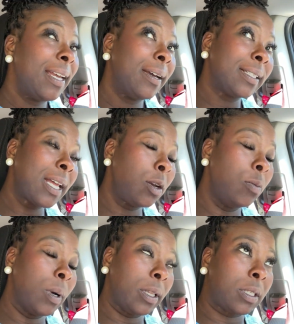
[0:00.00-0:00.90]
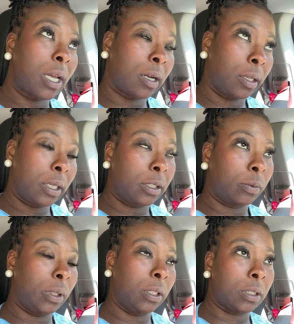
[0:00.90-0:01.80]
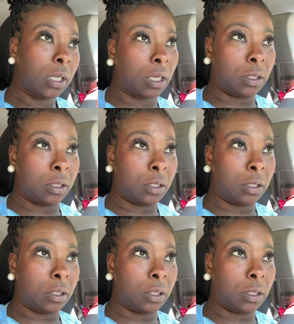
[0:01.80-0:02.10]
It's not new month technically. It's really the second